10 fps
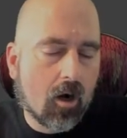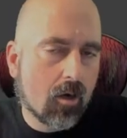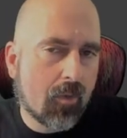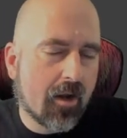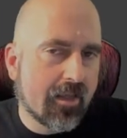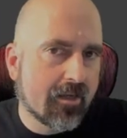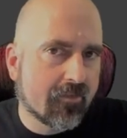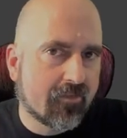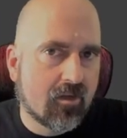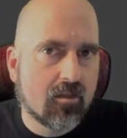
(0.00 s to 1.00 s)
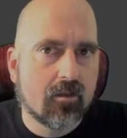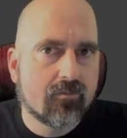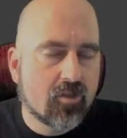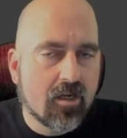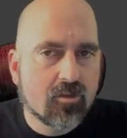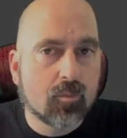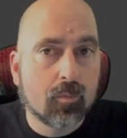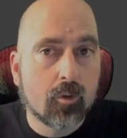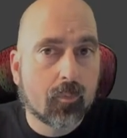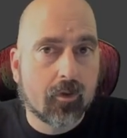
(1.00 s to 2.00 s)
CarBodyEdit scene, they've
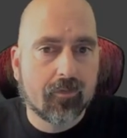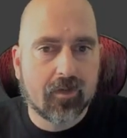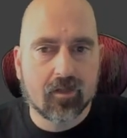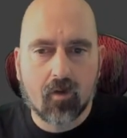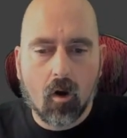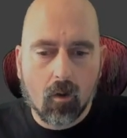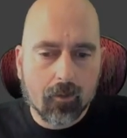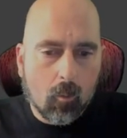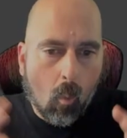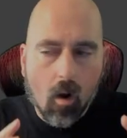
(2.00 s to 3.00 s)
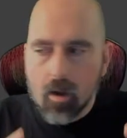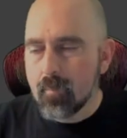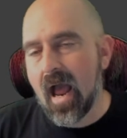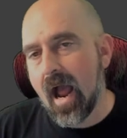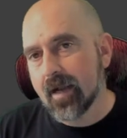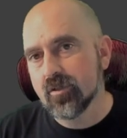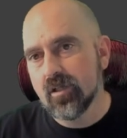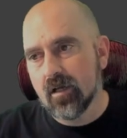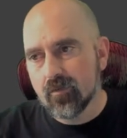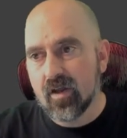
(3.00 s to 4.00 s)
changed the blueprint thing. It's all in one
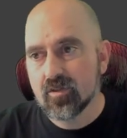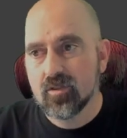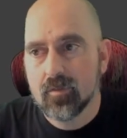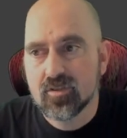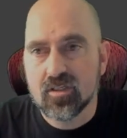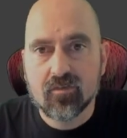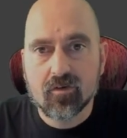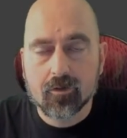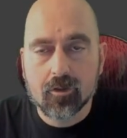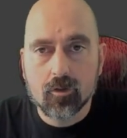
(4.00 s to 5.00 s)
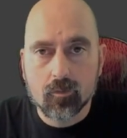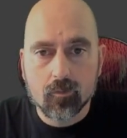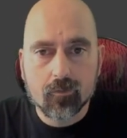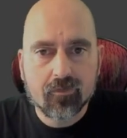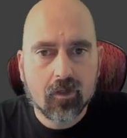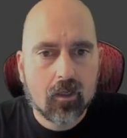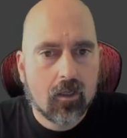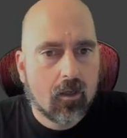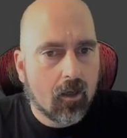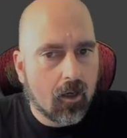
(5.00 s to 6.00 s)
package now. It's actually much easier to use,
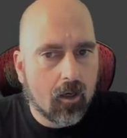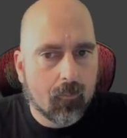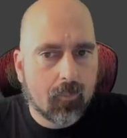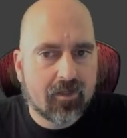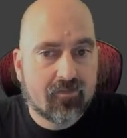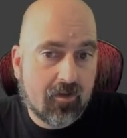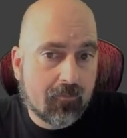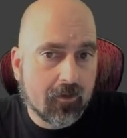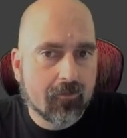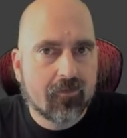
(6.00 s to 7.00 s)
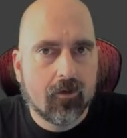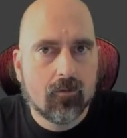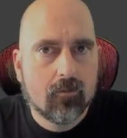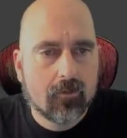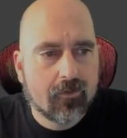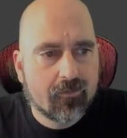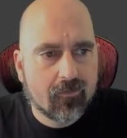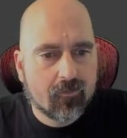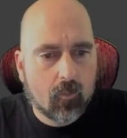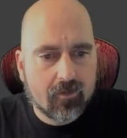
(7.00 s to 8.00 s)
but it's different. So
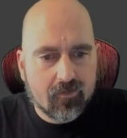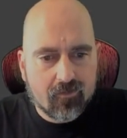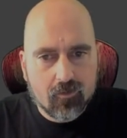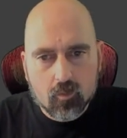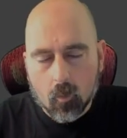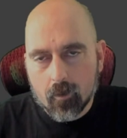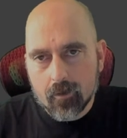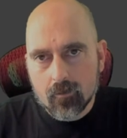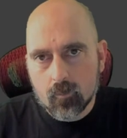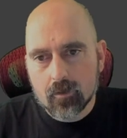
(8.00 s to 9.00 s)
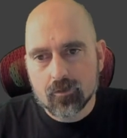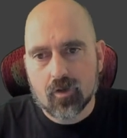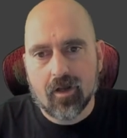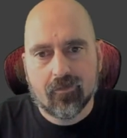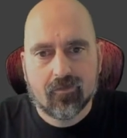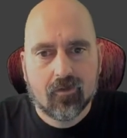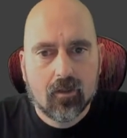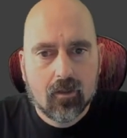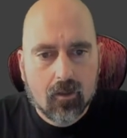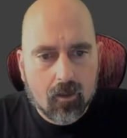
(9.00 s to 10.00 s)
this is what this tutorial will address.